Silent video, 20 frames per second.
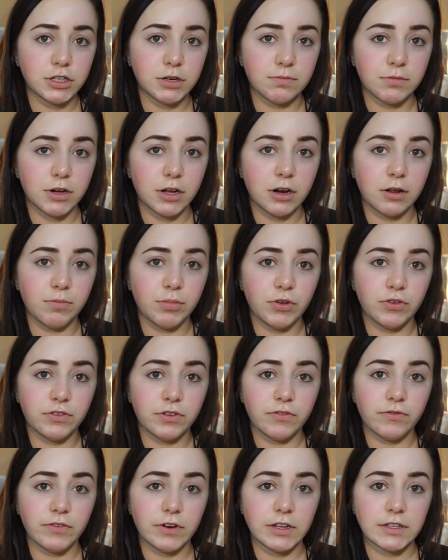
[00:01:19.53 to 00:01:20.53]
I'm going to be
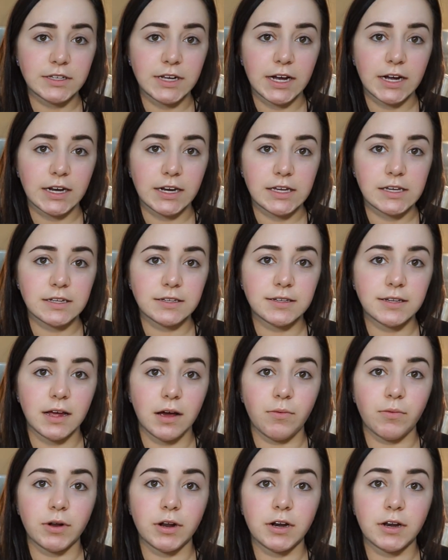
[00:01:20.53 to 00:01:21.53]
using Real Techniques.
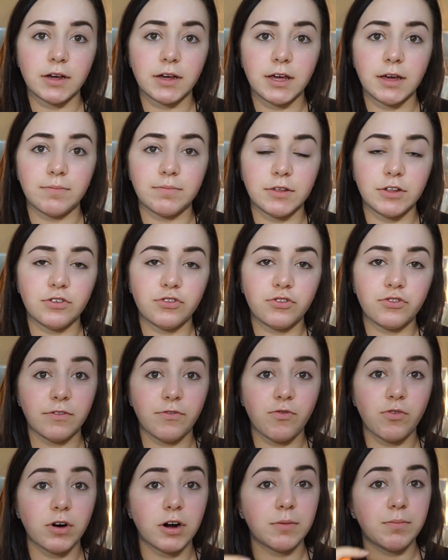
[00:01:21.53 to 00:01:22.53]
I wanted to keep this
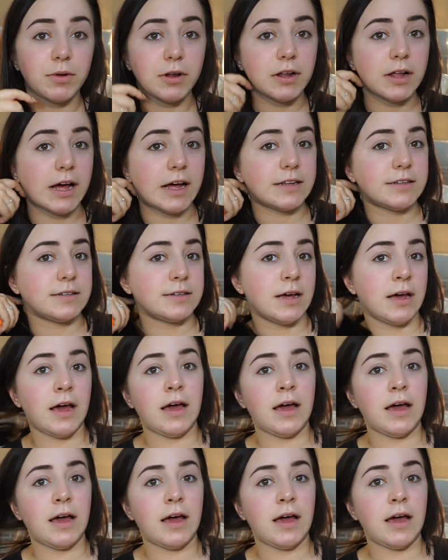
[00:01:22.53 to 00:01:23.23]
affordable as